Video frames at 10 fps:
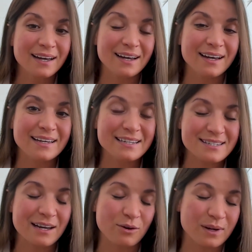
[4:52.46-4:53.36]
uh,
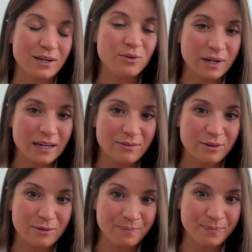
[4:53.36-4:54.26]
is how well you
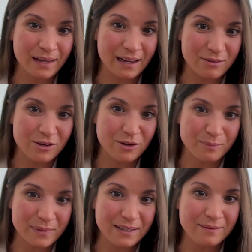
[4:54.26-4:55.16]
recover after
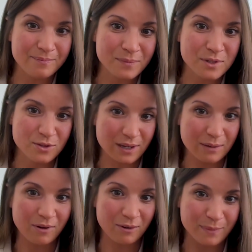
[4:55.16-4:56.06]
competing. So a couple of